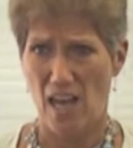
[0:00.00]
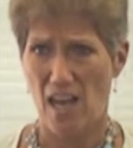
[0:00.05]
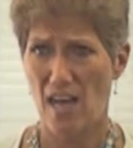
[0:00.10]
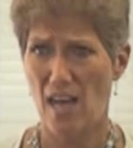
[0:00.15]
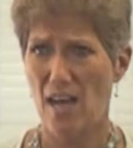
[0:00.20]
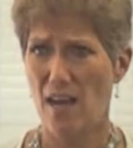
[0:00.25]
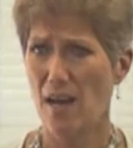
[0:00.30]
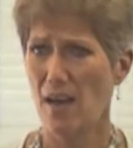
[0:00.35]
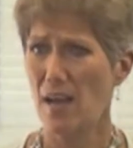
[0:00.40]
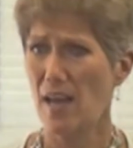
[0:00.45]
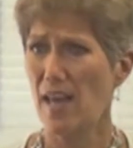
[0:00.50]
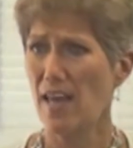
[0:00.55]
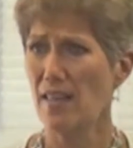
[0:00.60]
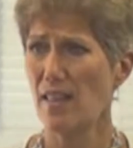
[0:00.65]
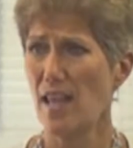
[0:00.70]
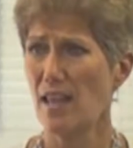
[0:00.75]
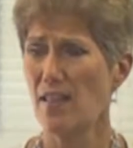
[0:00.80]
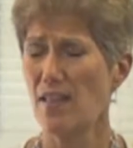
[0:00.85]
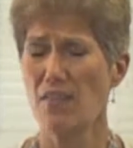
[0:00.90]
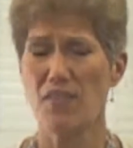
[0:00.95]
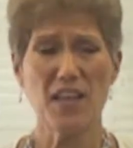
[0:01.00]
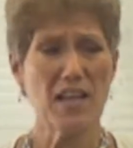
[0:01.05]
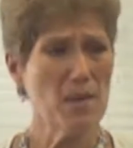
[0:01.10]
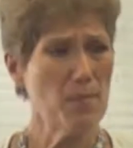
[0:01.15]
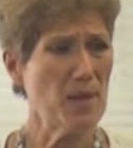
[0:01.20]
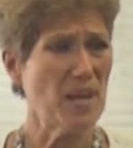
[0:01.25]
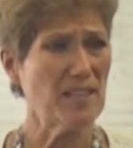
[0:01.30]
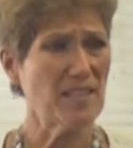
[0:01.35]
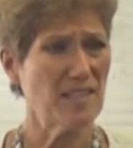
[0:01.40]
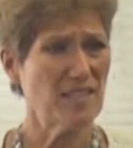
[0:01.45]
And think
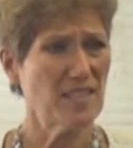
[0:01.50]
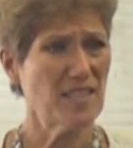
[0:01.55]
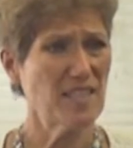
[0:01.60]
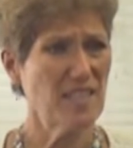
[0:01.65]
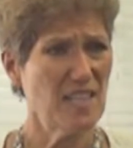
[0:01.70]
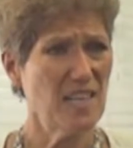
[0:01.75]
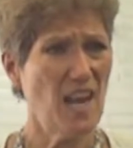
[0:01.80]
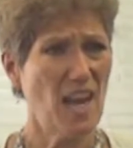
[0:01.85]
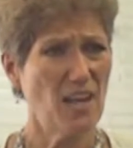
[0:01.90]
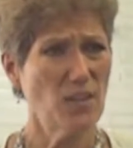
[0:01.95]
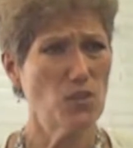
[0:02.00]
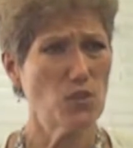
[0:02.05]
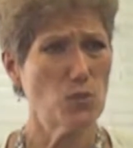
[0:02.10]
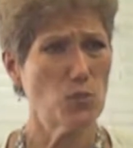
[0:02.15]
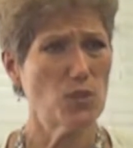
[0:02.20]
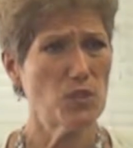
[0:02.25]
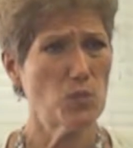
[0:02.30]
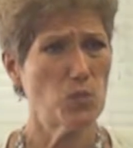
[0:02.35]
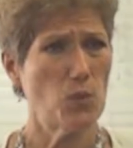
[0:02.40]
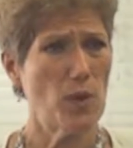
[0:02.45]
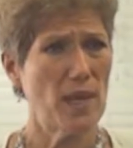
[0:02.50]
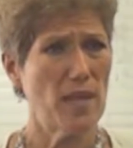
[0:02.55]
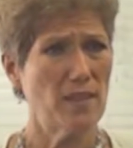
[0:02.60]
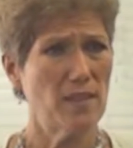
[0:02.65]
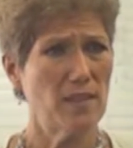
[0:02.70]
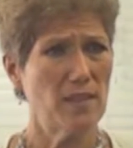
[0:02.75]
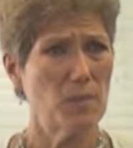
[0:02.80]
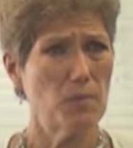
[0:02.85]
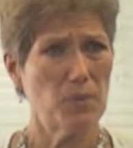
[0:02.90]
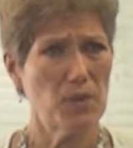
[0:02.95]
about it, the 1600s was
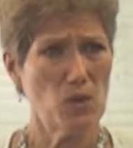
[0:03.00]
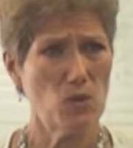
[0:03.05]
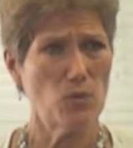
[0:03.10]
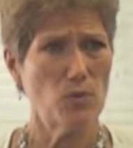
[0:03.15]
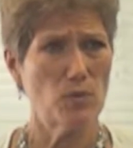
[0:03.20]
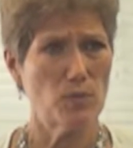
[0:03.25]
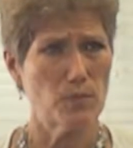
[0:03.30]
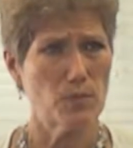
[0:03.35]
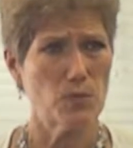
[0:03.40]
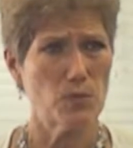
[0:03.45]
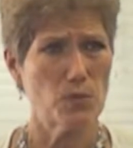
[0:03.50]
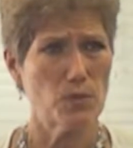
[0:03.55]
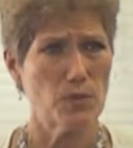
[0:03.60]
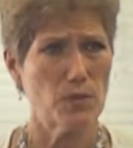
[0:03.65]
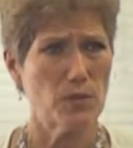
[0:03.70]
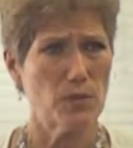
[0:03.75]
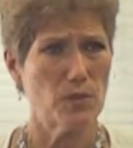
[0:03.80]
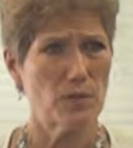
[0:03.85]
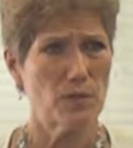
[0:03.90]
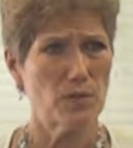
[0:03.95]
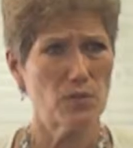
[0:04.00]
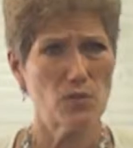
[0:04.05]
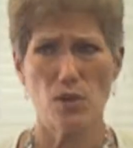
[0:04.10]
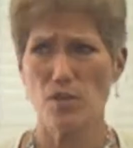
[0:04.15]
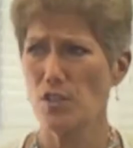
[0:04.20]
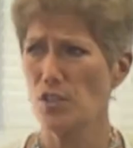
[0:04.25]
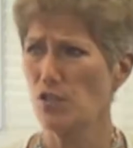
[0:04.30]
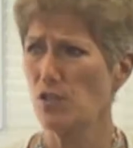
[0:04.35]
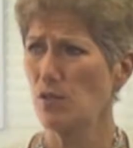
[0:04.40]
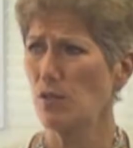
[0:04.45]
when the pilgrims were
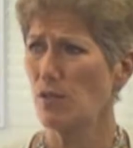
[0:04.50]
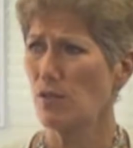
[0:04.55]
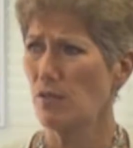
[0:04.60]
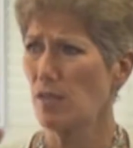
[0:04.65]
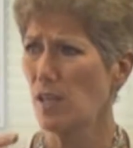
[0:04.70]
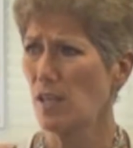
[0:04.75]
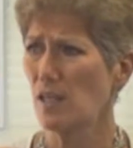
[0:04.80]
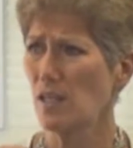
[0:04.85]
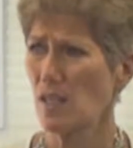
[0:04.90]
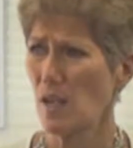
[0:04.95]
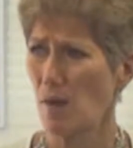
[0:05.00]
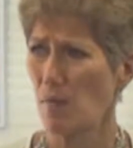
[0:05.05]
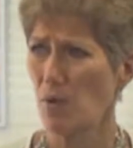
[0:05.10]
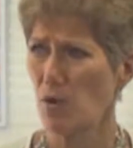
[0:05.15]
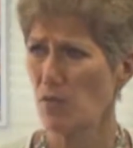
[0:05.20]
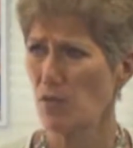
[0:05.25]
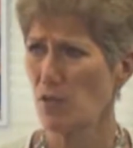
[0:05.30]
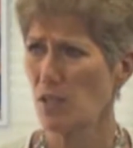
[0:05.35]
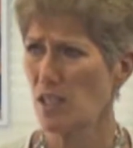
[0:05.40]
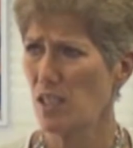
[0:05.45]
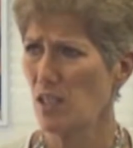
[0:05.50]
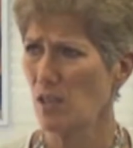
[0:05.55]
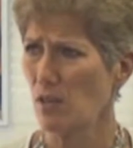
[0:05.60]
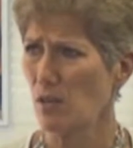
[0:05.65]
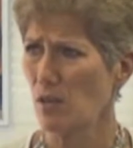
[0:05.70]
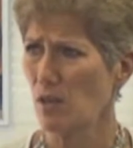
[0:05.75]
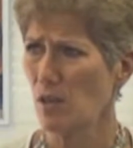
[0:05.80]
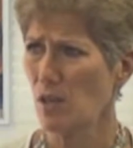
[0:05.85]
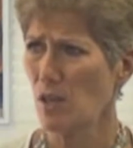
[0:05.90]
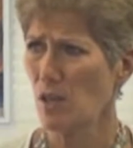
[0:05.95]
starting to do their thing and come over
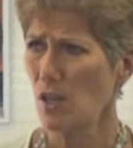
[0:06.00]
here.